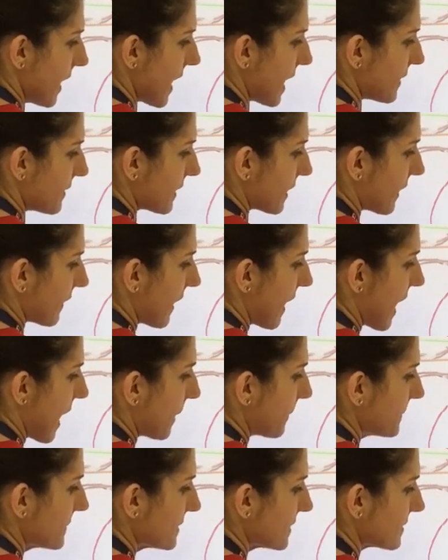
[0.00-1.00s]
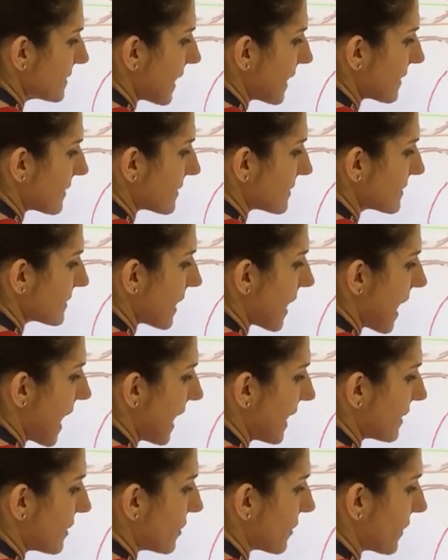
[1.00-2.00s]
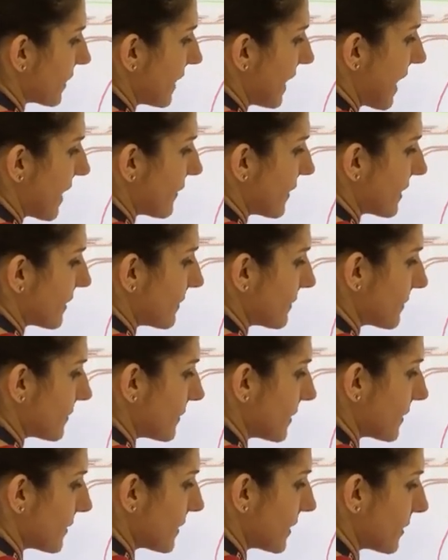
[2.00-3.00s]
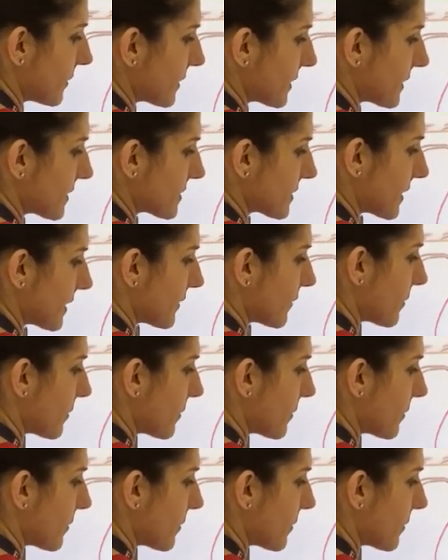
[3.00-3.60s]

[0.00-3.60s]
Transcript: And then on the opposite side of the slide, you're gonna have it, well, you know what, that's kind